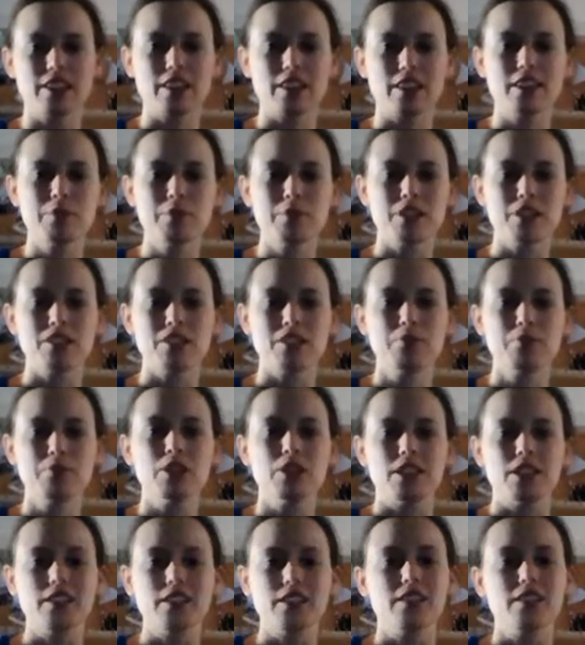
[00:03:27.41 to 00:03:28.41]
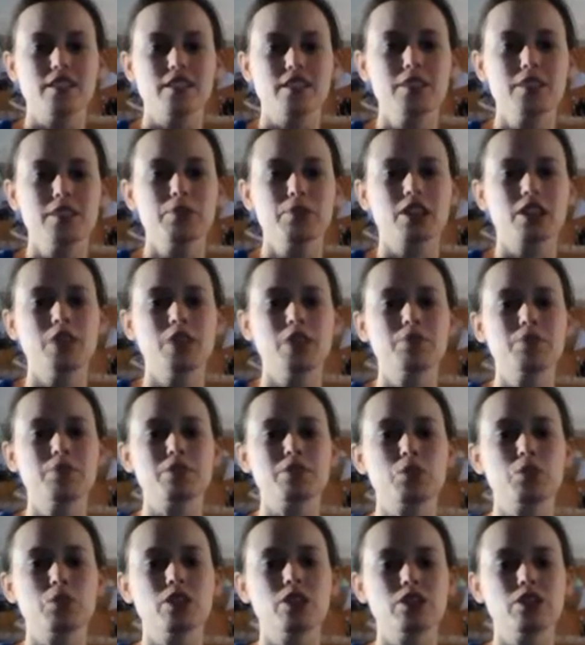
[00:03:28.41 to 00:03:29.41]
the theme of this book, is keep your compass
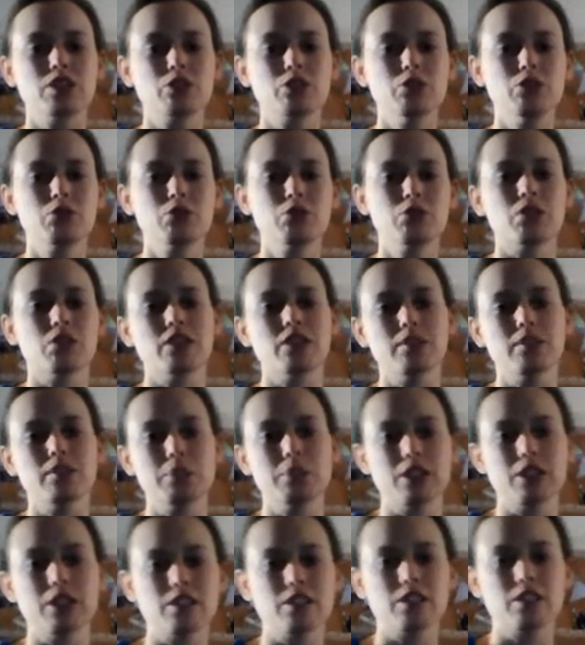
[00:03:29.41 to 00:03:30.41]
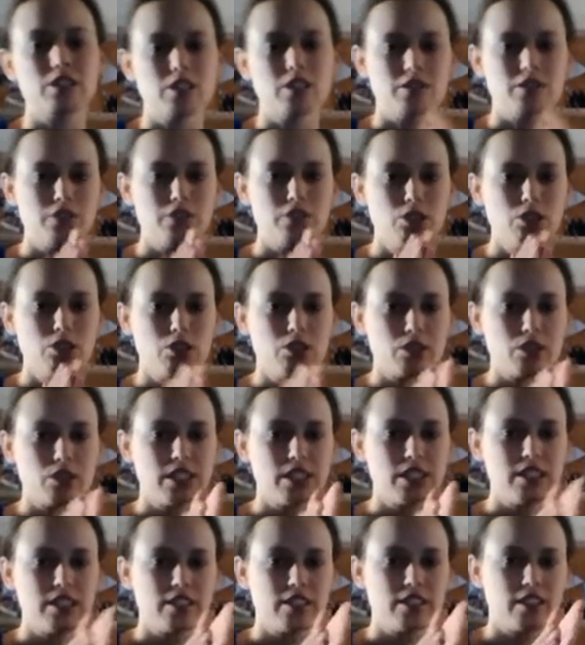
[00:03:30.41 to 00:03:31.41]
pointed true north, because just a few
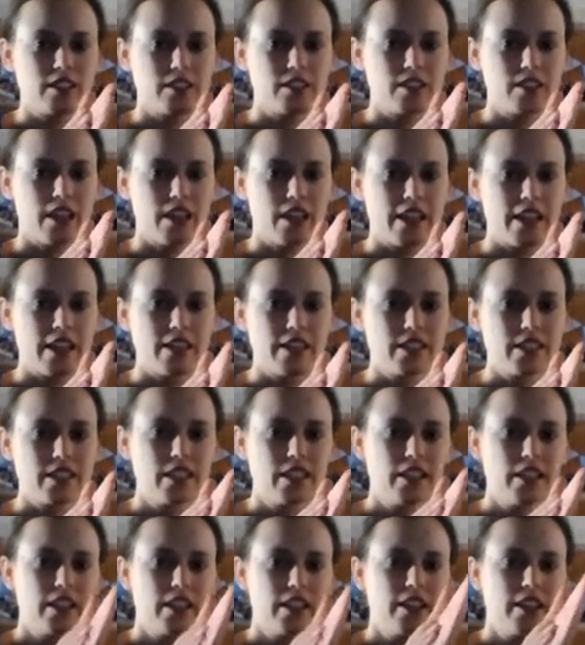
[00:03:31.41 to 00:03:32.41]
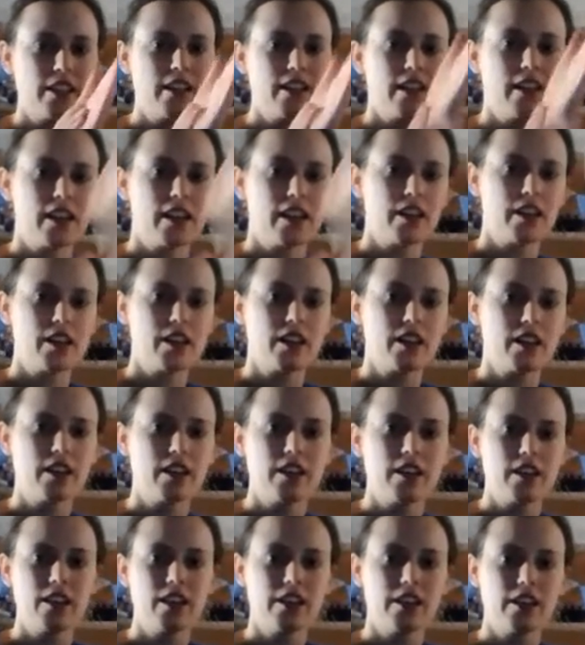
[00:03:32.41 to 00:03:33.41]
degrees can send
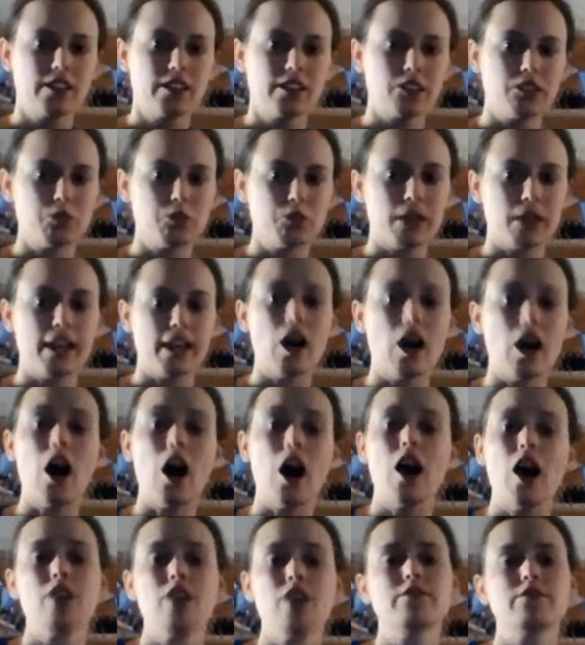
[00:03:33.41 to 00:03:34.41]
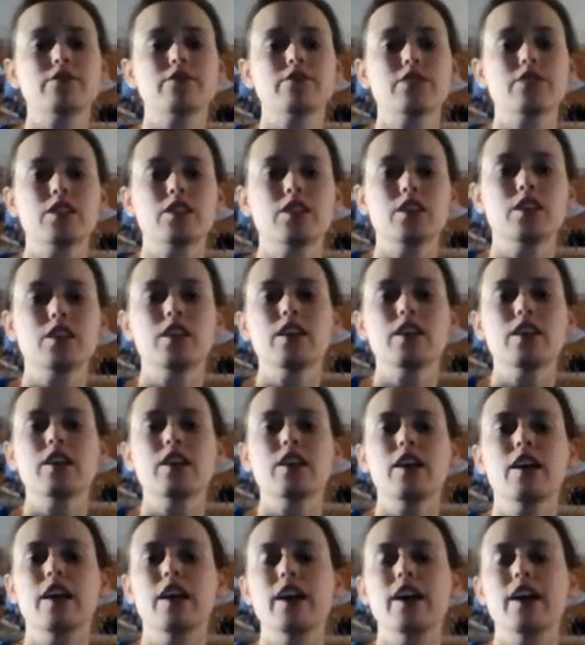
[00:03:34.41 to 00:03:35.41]
you way off.
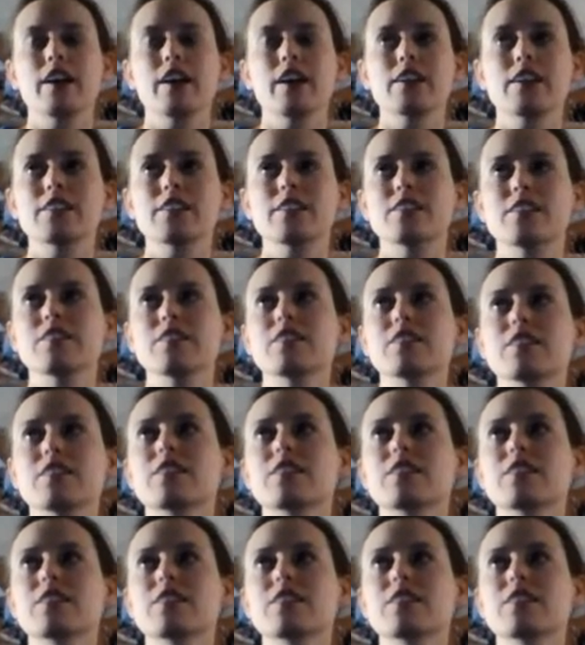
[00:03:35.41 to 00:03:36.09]
And